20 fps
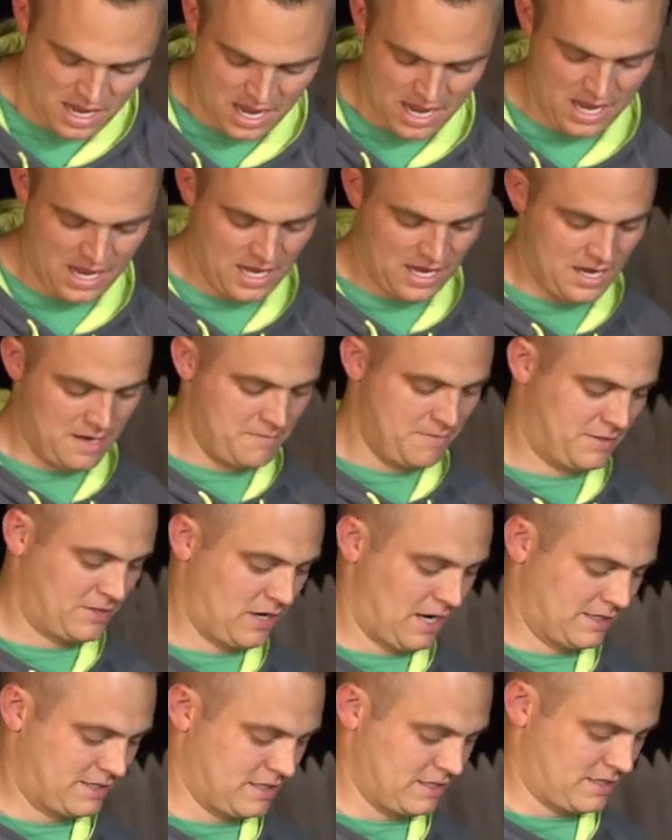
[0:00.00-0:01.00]
So
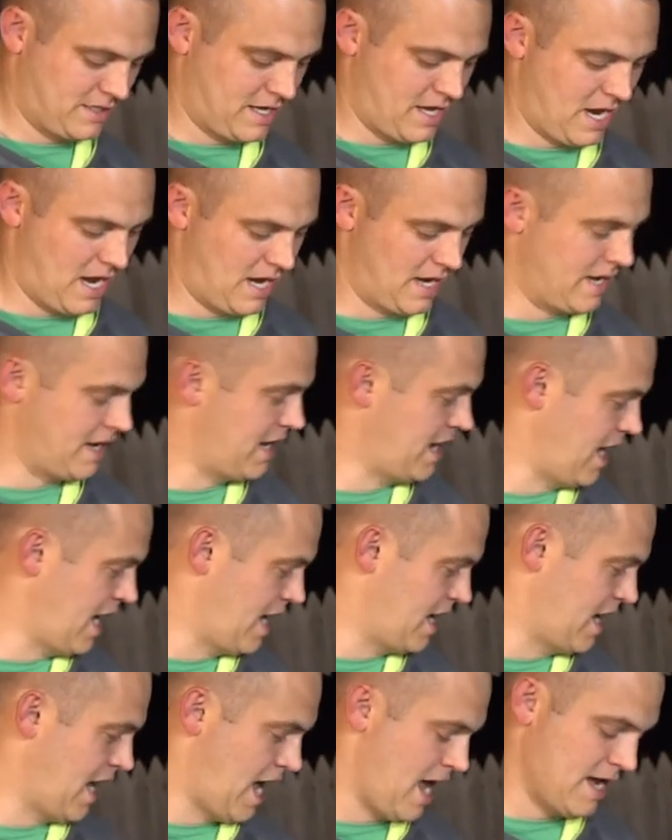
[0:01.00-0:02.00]
I just cut it,
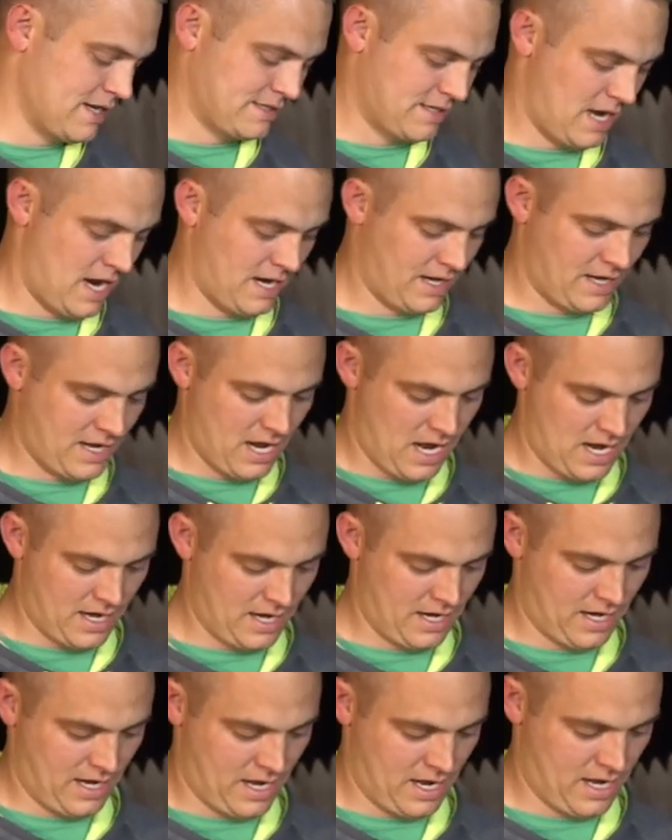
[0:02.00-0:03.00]
and as I cut
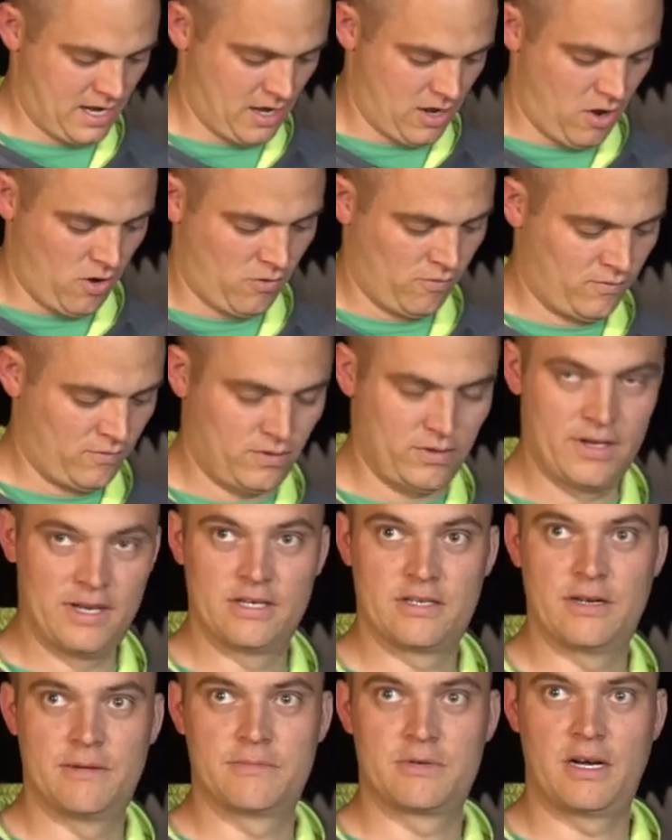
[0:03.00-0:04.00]
it, it ovaled it.
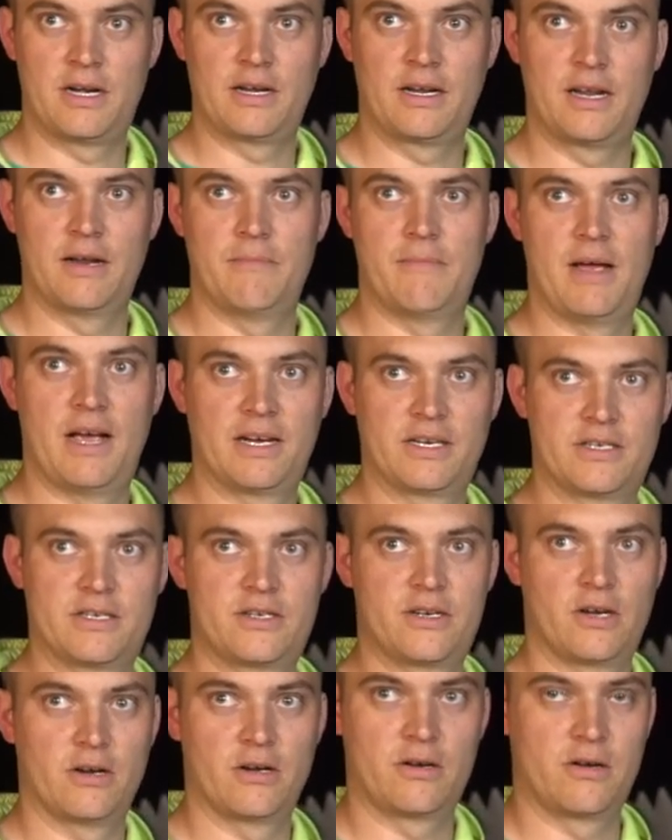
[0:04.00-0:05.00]
So I'm trying to get it back
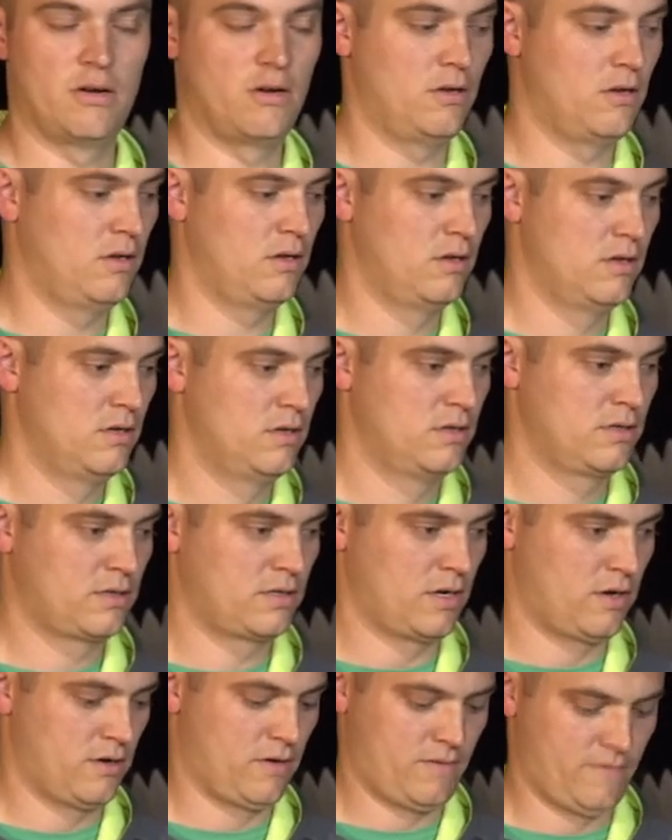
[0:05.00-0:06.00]
circle,
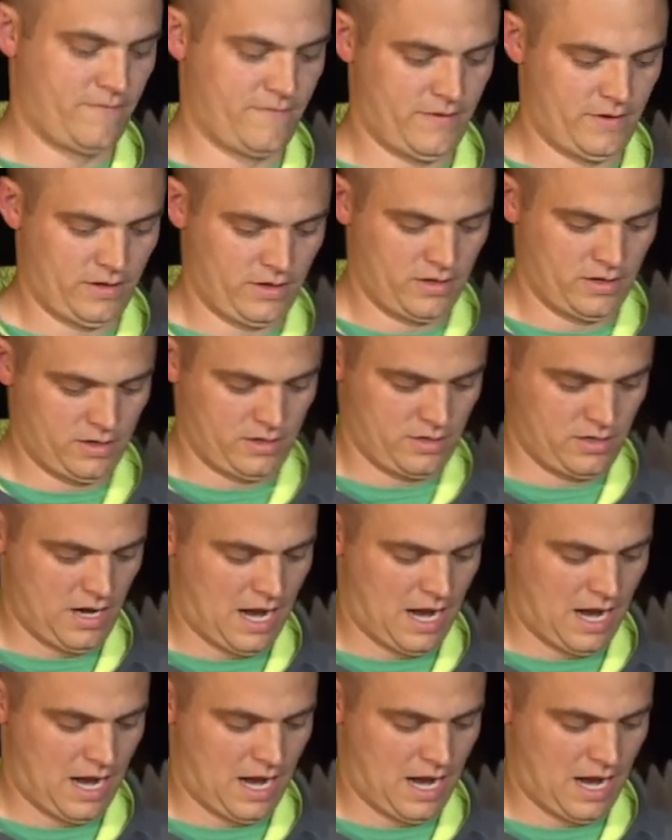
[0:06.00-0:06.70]
so it'll fit good.